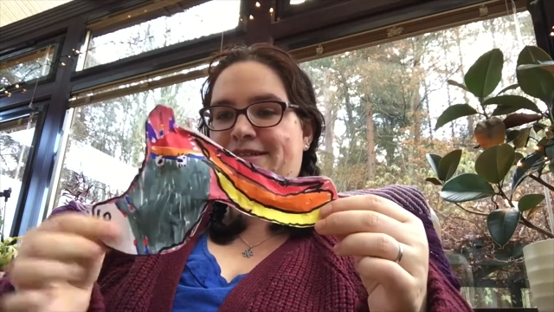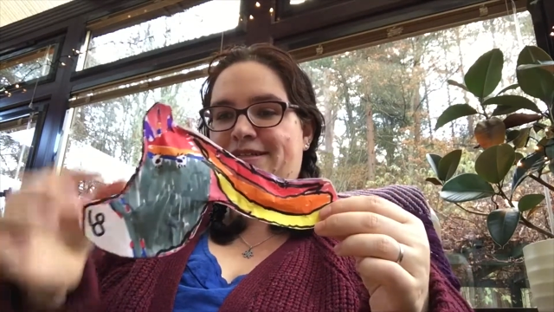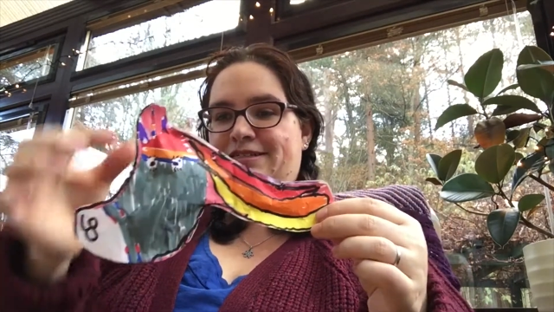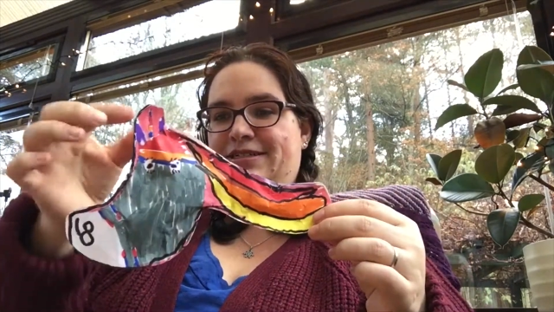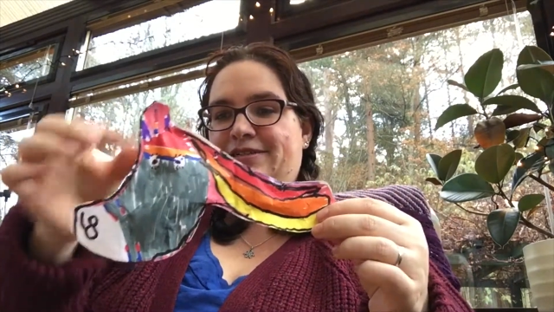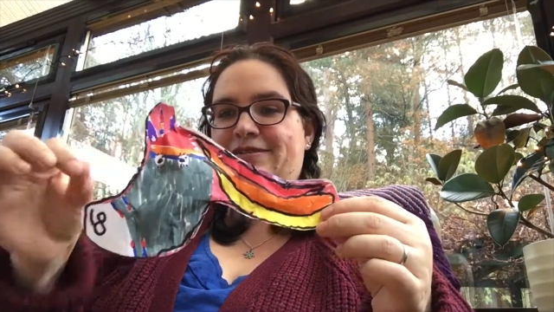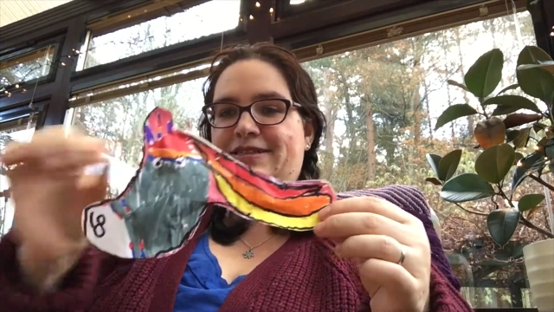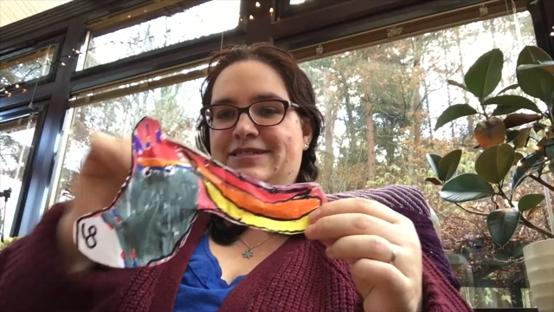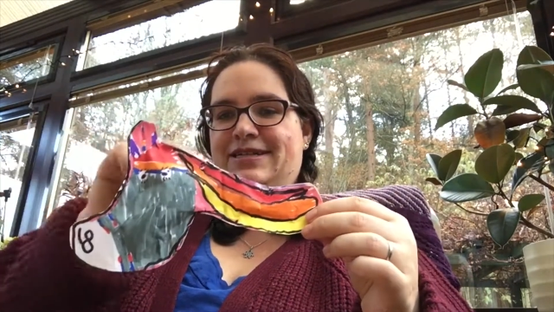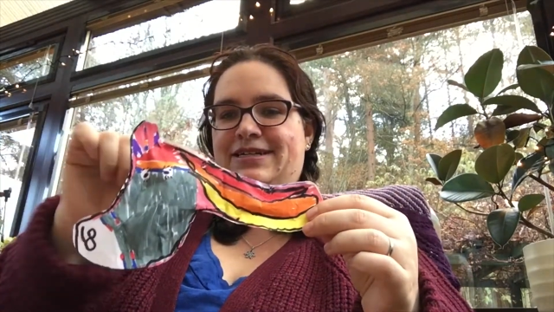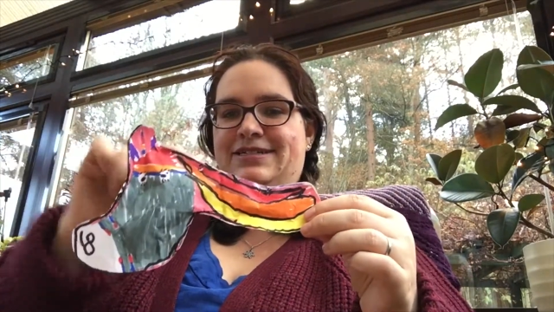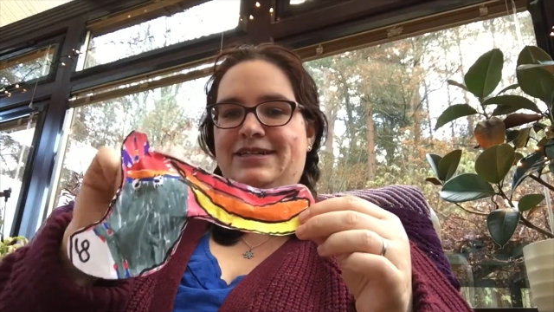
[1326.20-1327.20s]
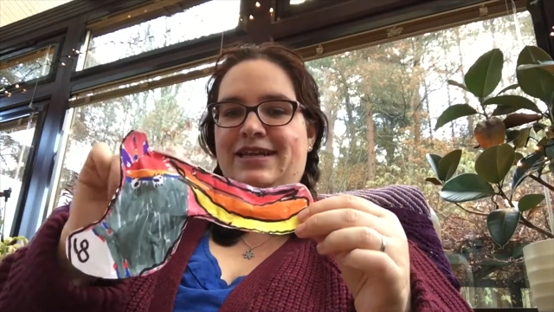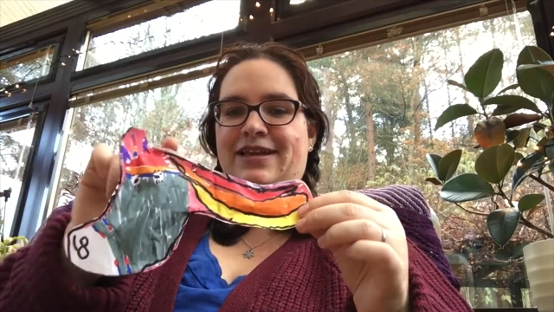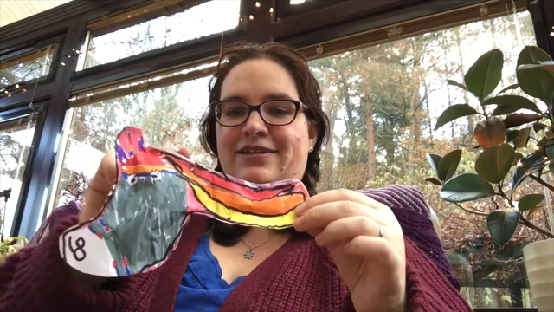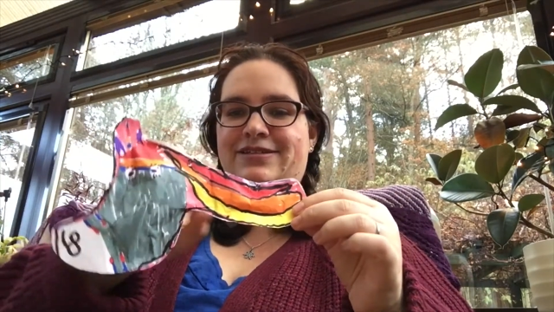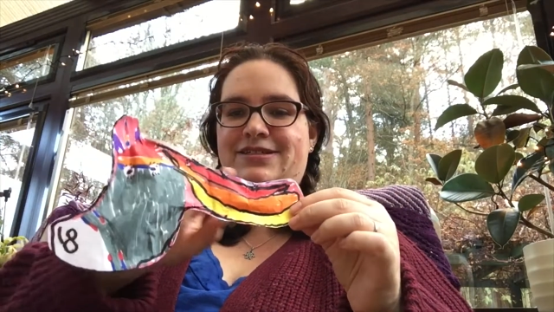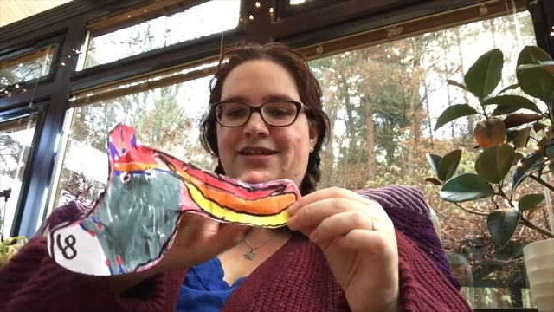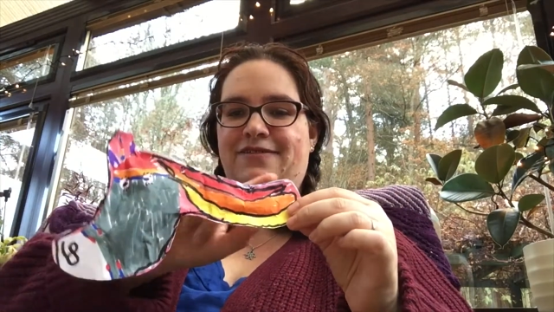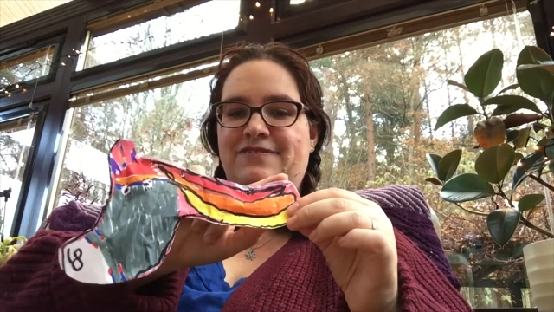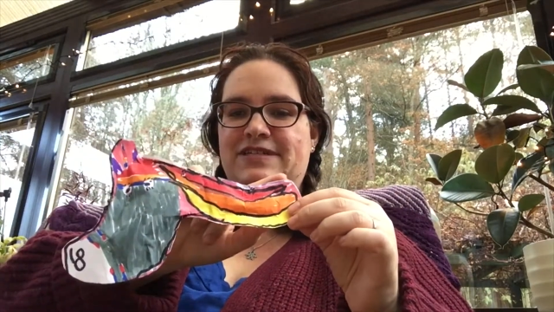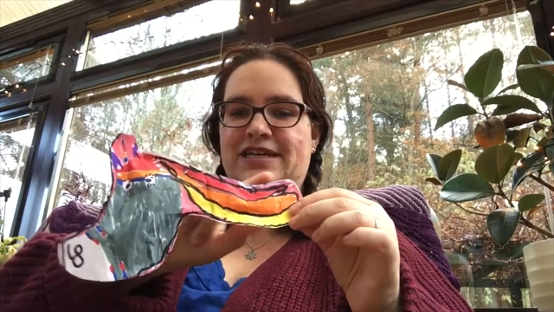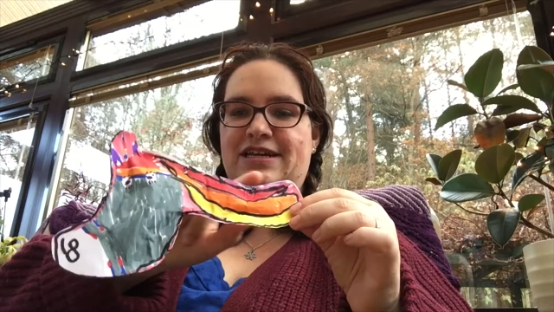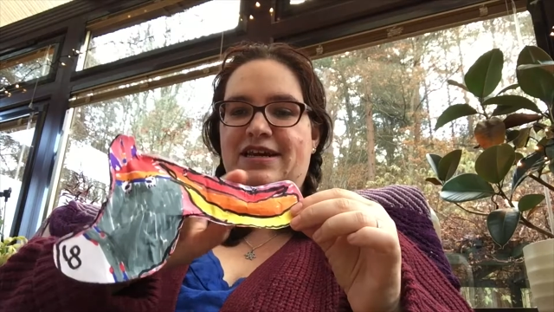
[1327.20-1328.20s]
these. She glued the sides together,
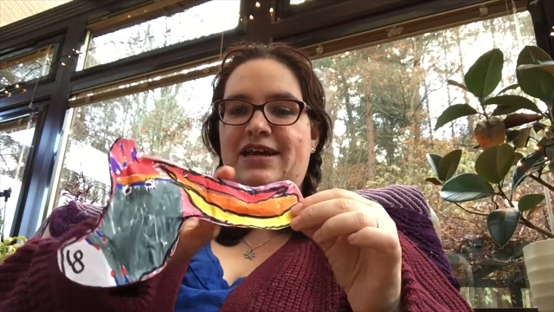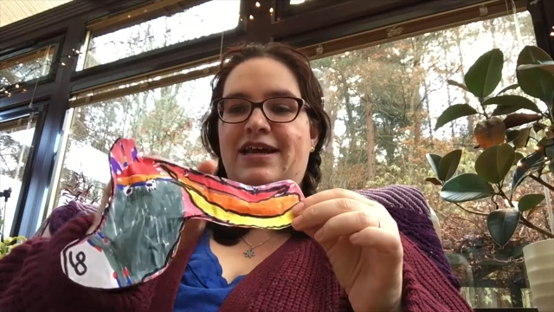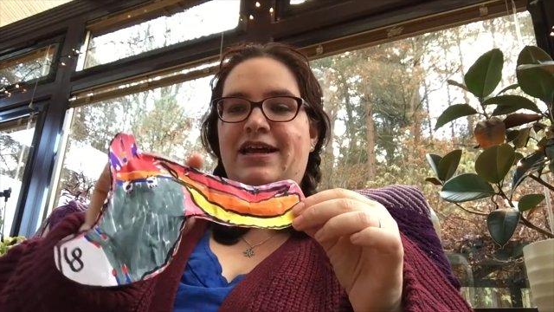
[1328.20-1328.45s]
stuffed it,